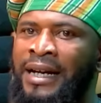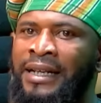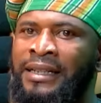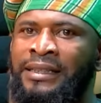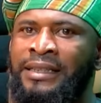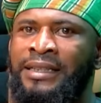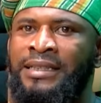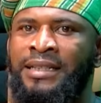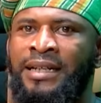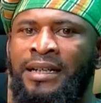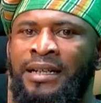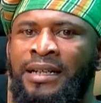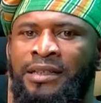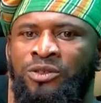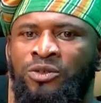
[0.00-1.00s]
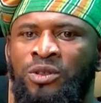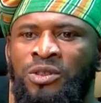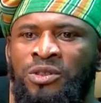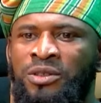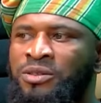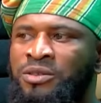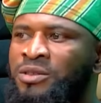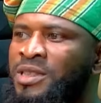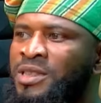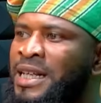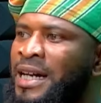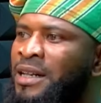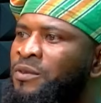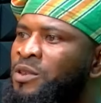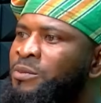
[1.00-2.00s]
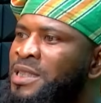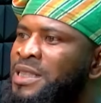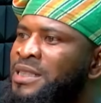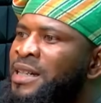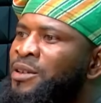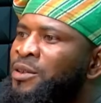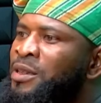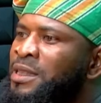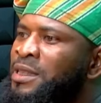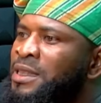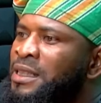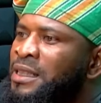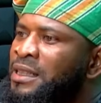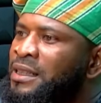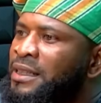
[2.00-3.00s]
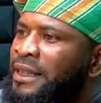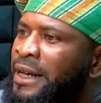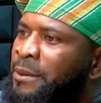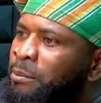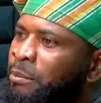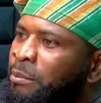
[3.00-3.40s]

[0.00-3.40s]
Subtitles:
And they said it was going to start from the second term.